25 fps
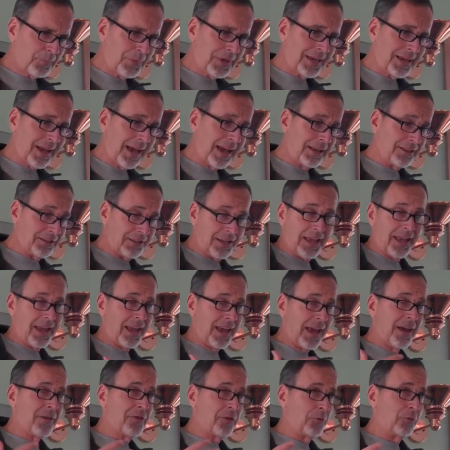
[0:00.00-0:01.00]

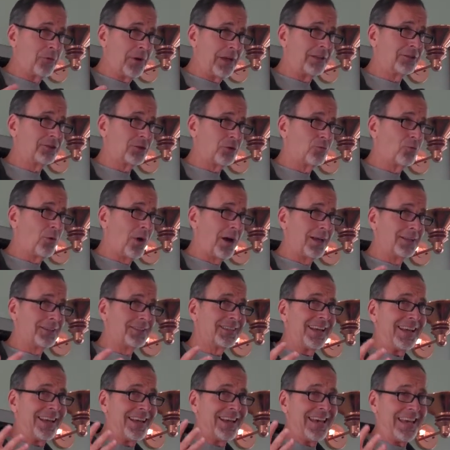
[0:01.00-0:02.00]
And the reason
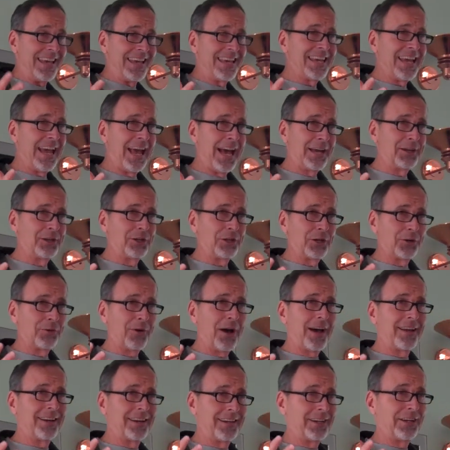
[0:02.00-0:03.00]
was he had to go
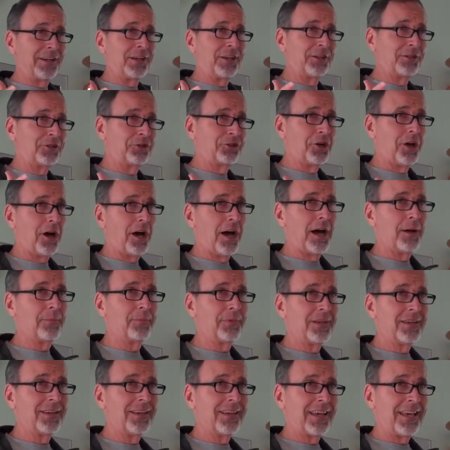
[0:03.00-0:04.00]
out and get a
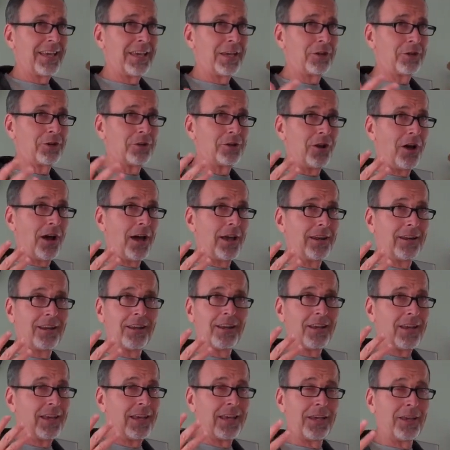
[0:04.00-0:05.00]
job. He
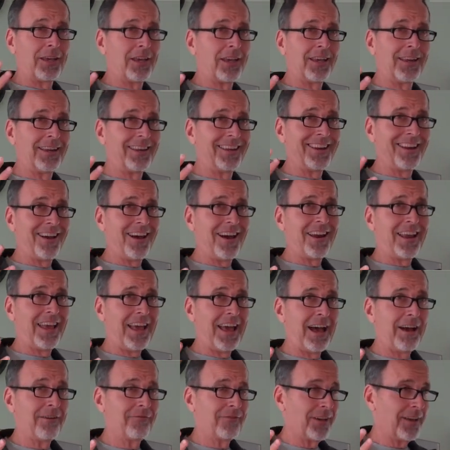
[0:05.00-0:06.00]
did not
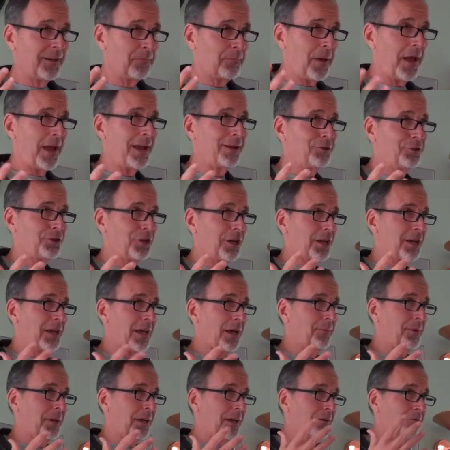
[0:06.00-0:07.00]
have a paycheck
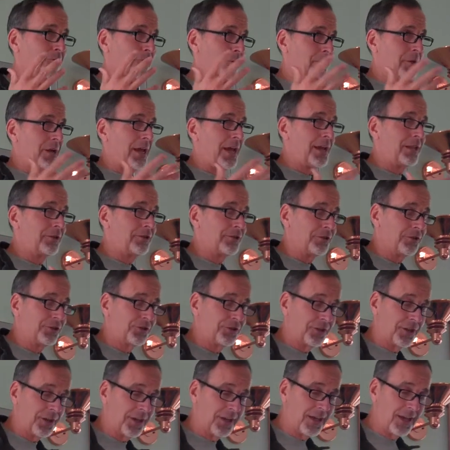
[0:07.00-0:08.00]
coming in from an
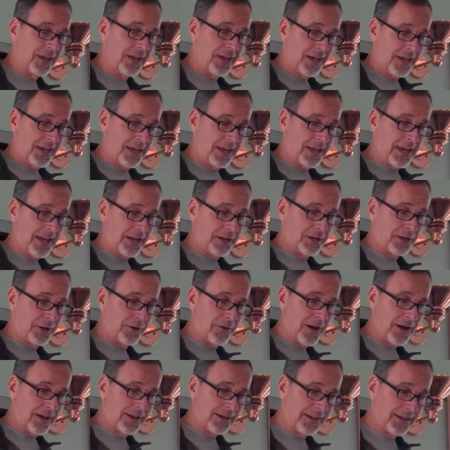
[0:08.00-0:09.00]
agency. He had to
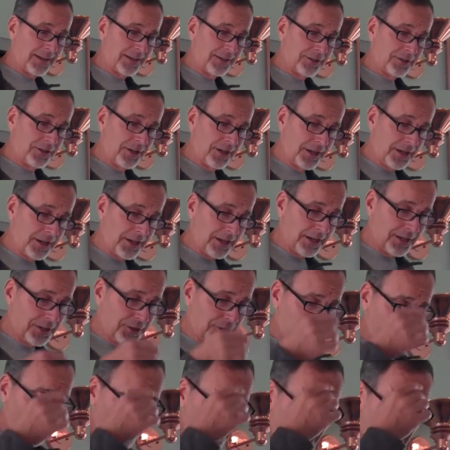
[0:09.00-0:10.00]
go out and get a
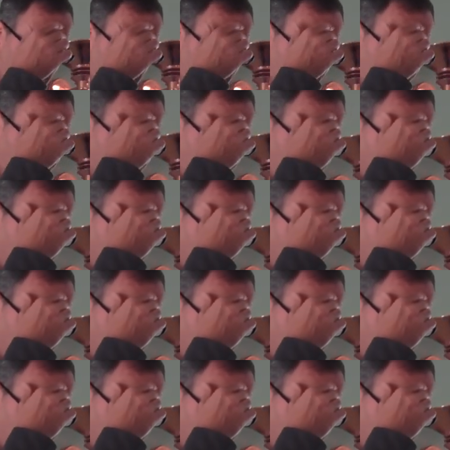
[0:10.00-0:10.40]
job.